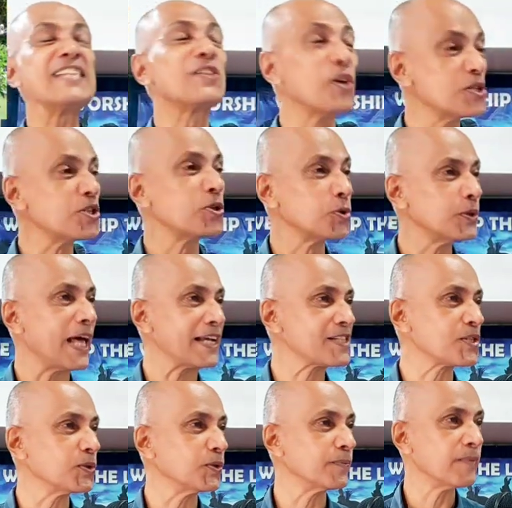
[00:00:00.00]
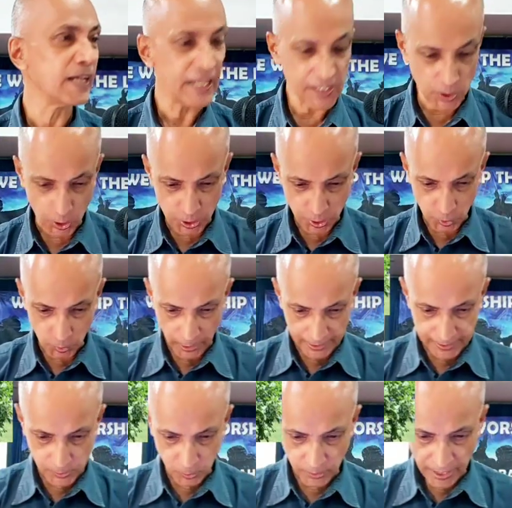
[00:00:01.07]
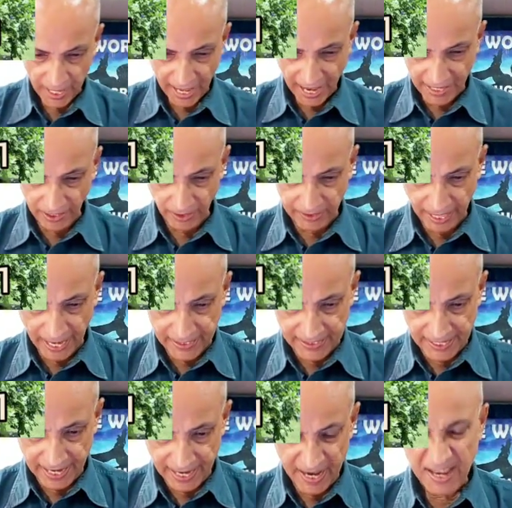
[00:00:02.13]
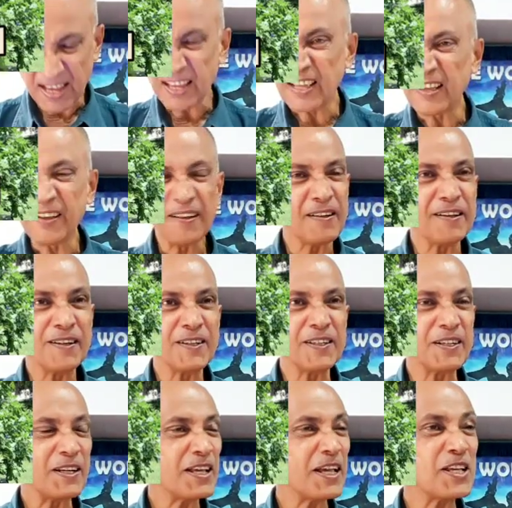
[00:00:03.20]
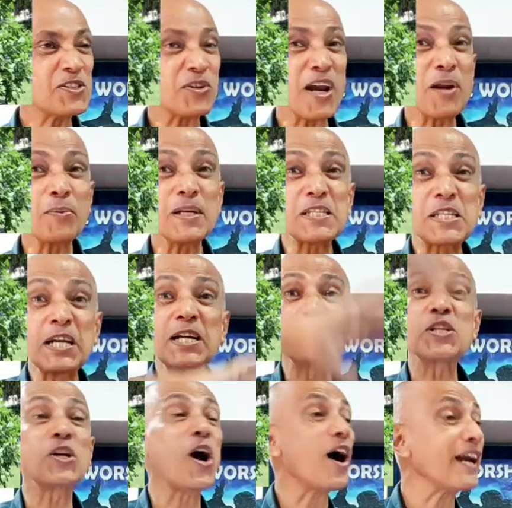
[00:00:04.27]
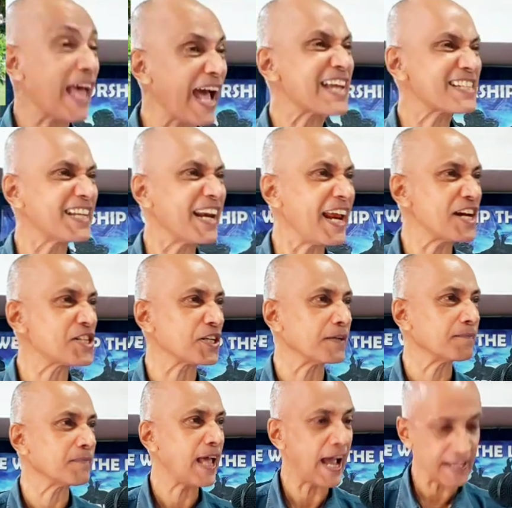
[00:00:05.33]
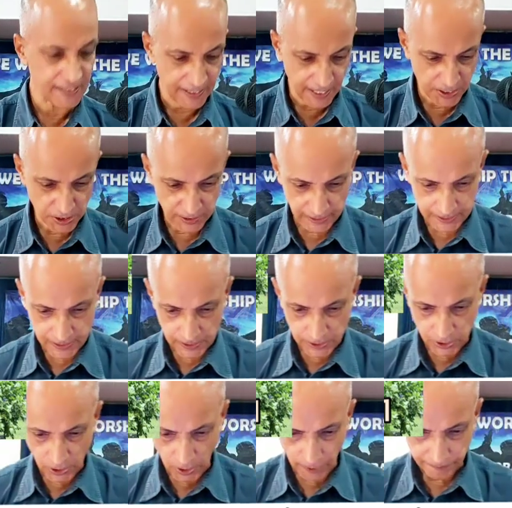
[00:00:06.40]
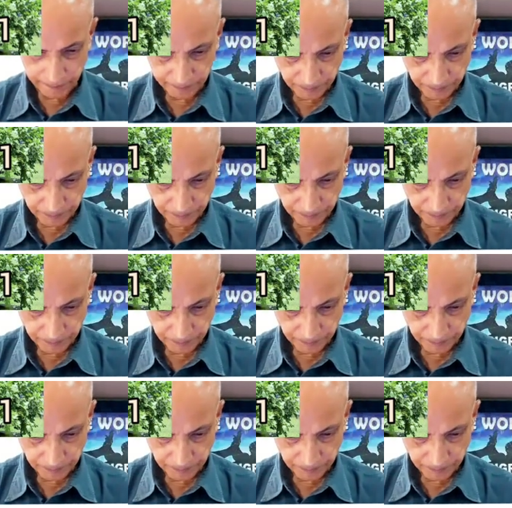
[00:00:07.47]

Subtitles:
He's going to do that soon. He's going to do that soon. And on that day, Israel will turn to God as a nation. As a nation. They'll turn to God.